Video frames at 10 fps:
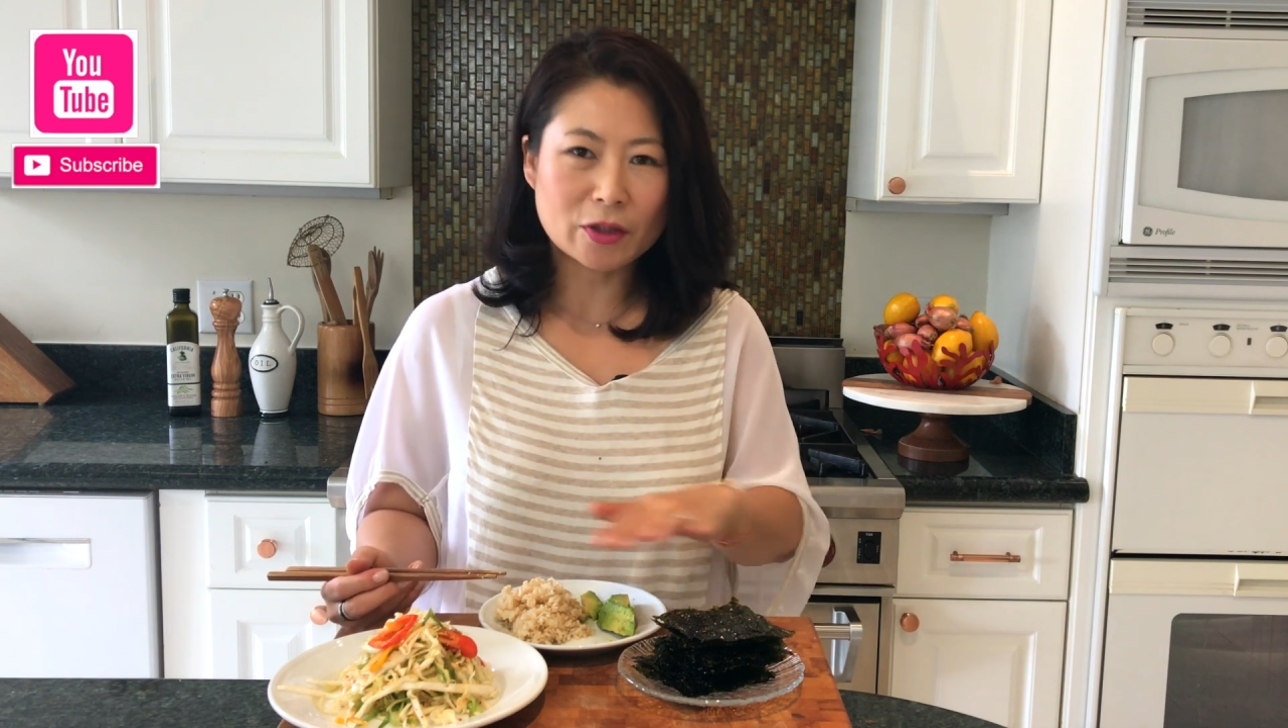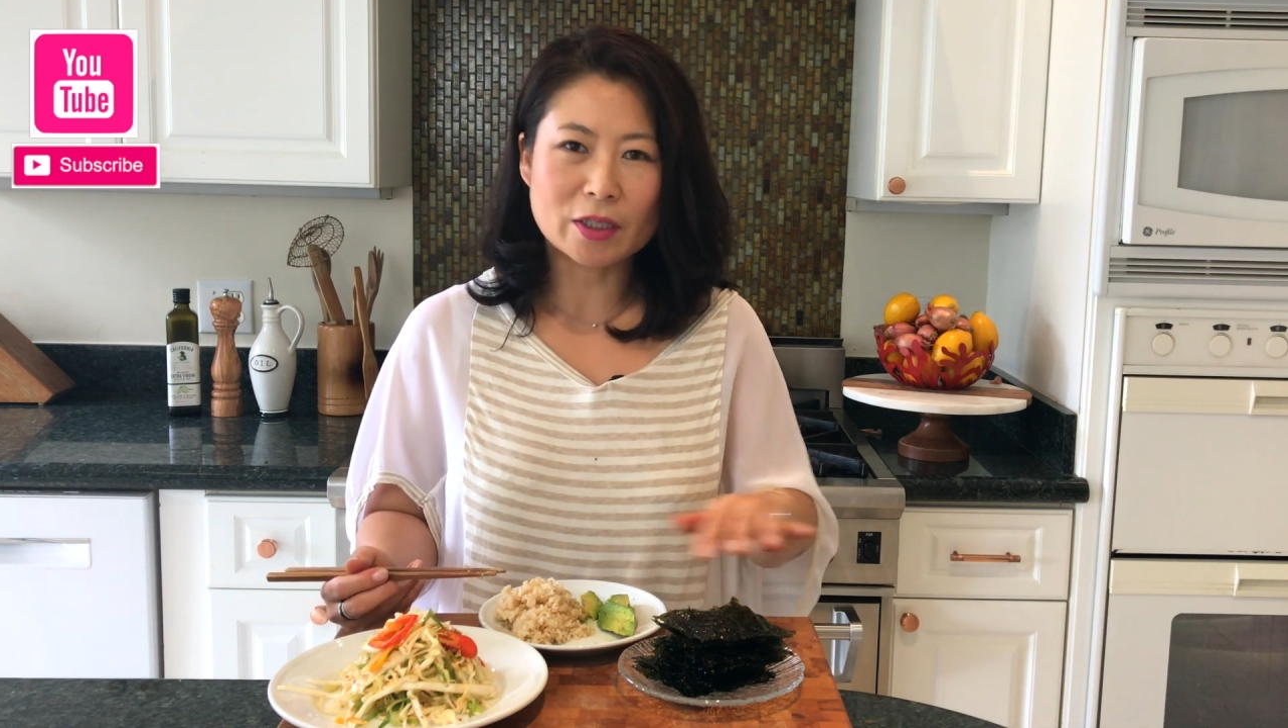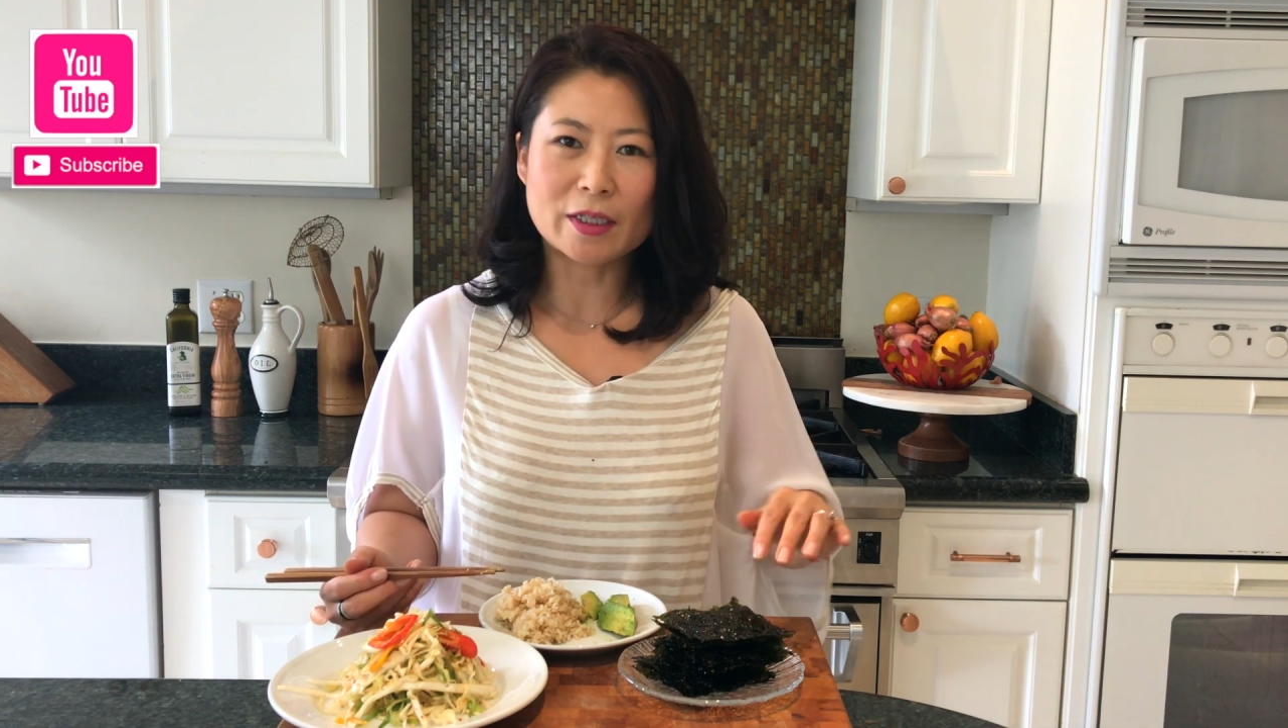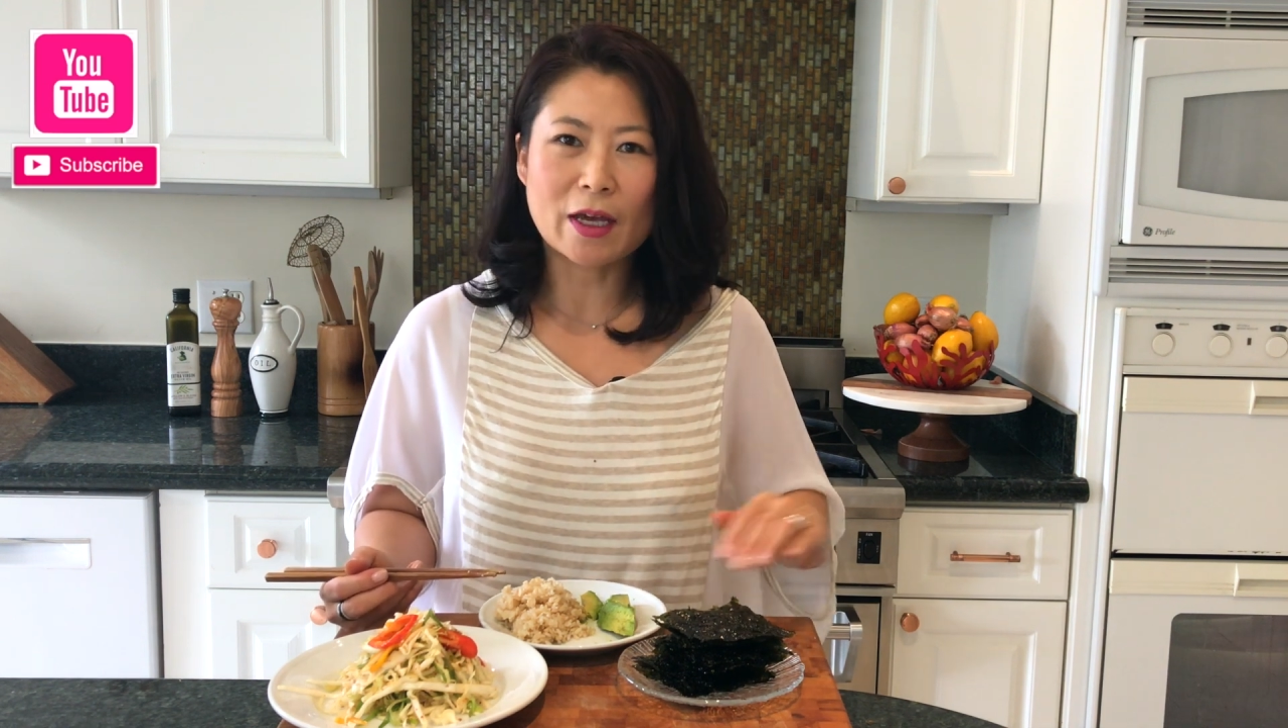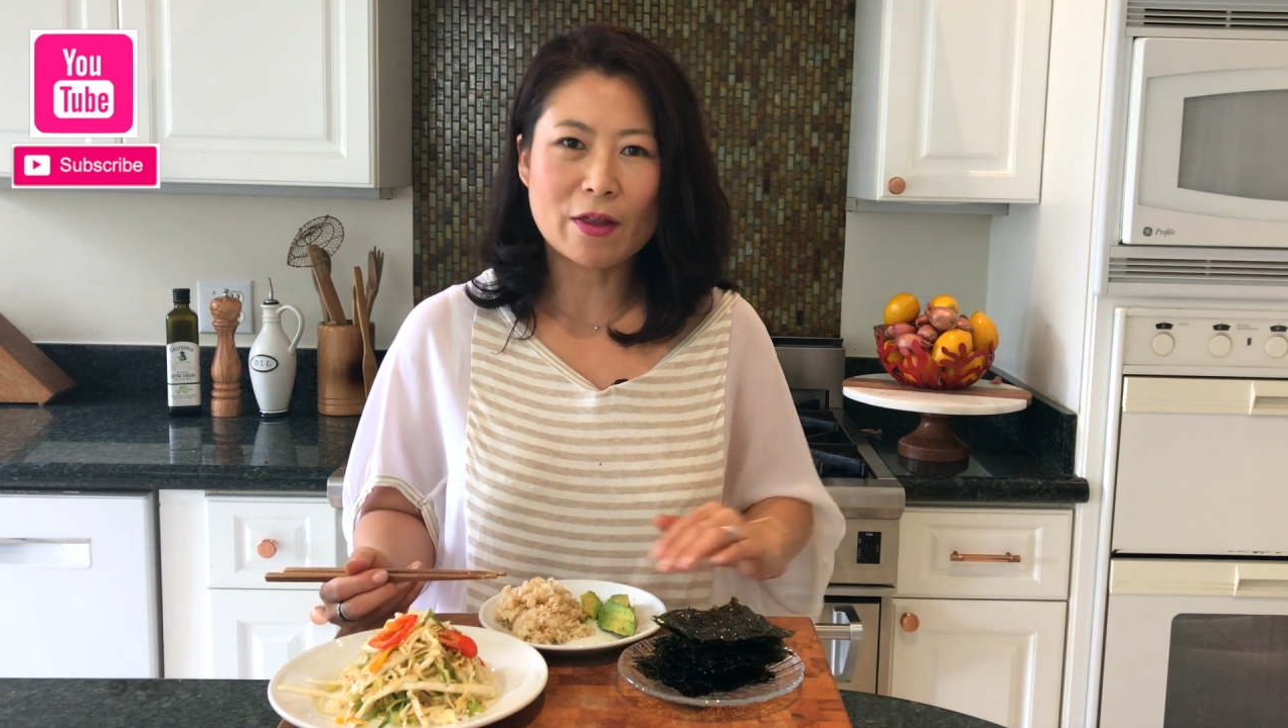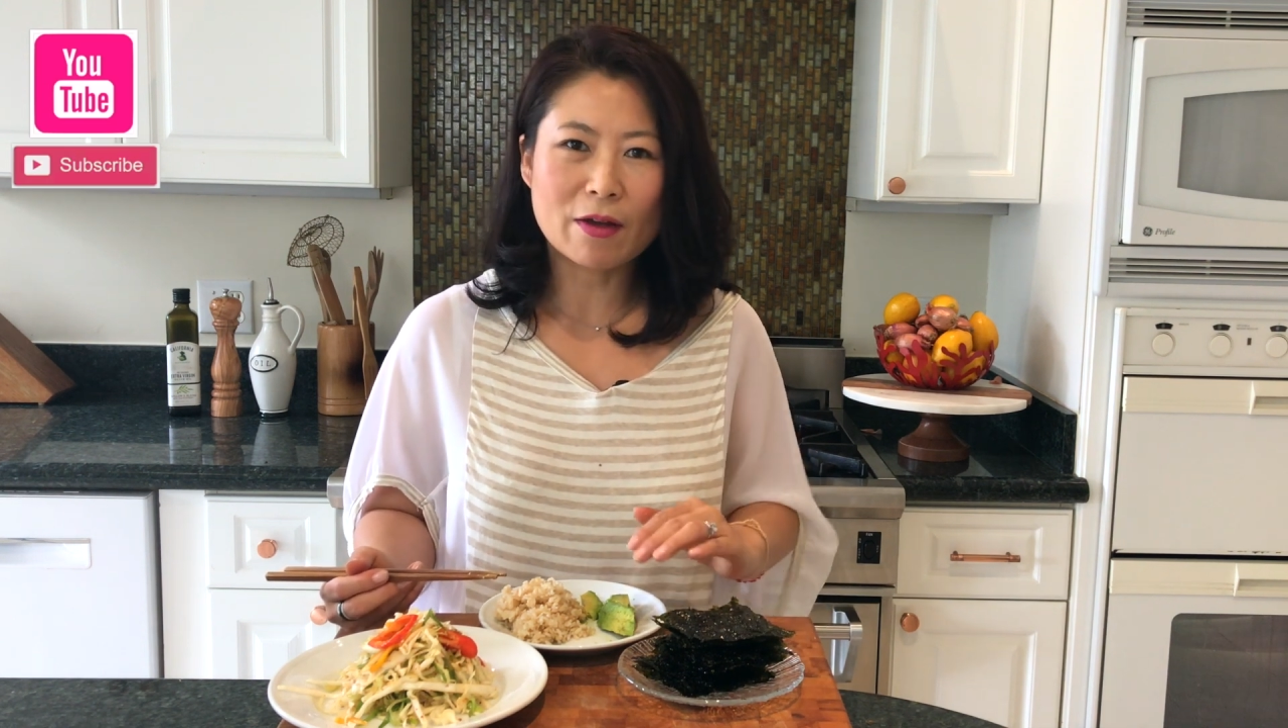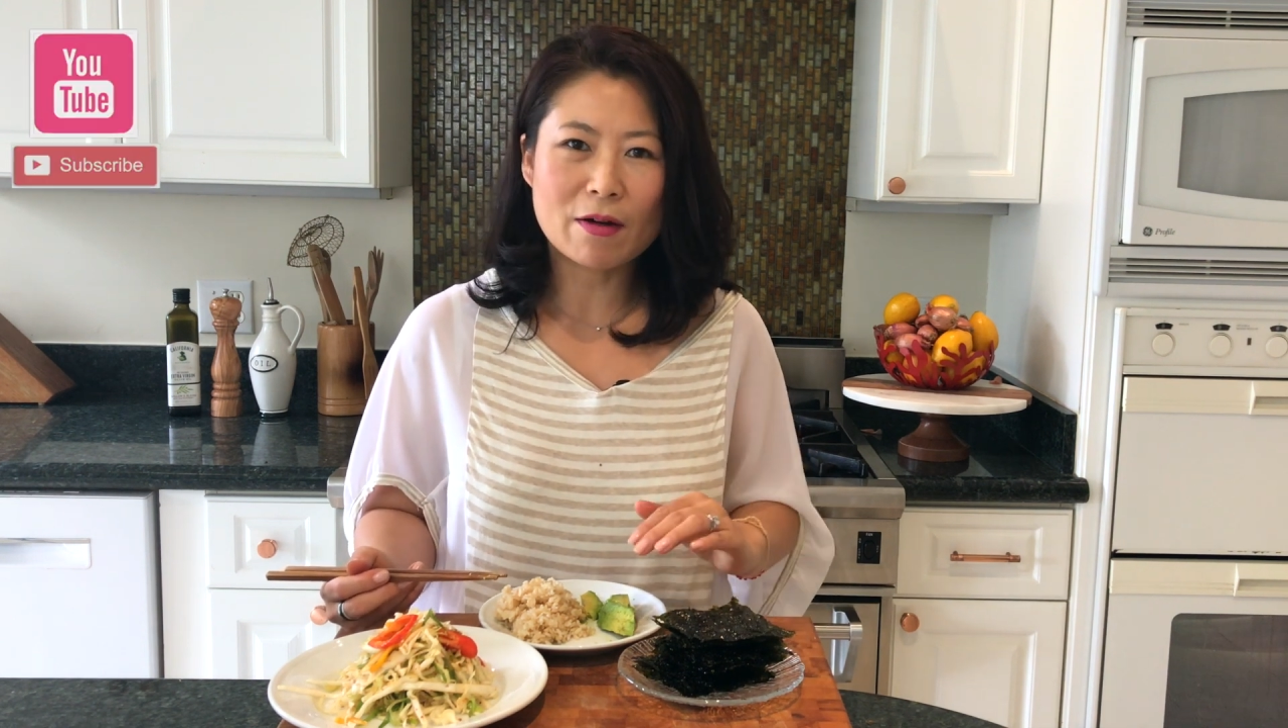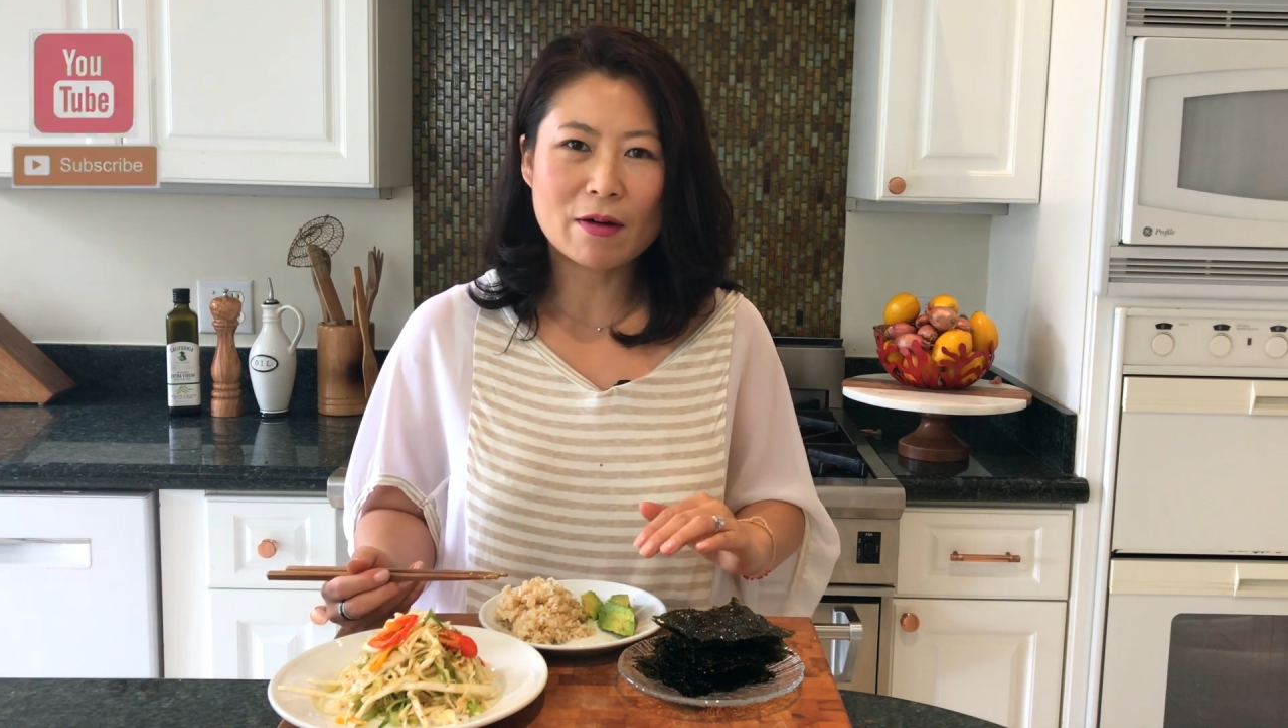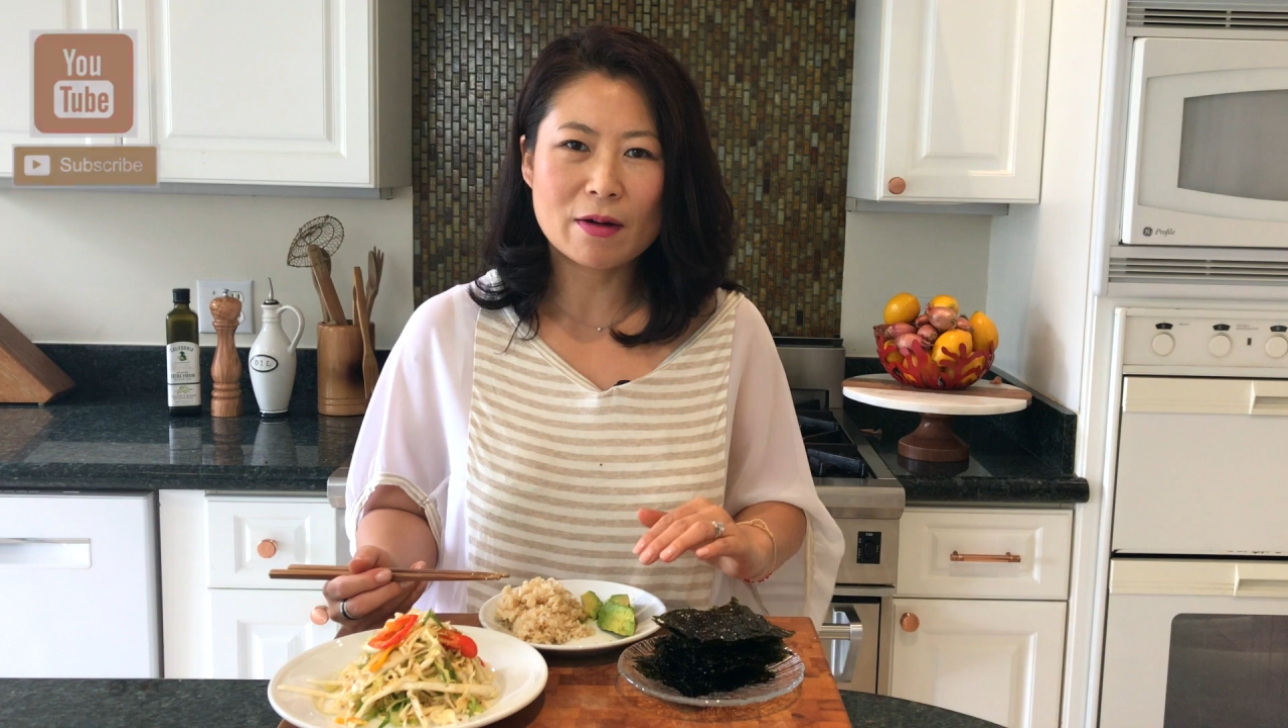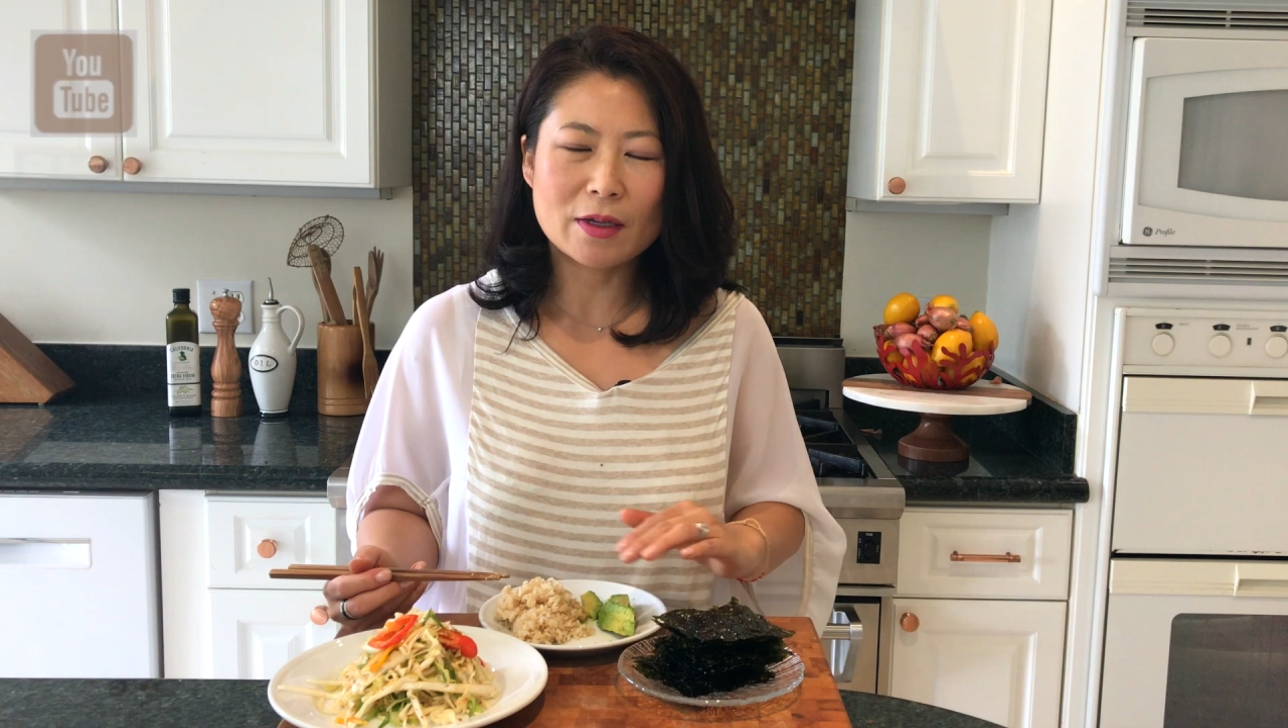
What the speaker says: together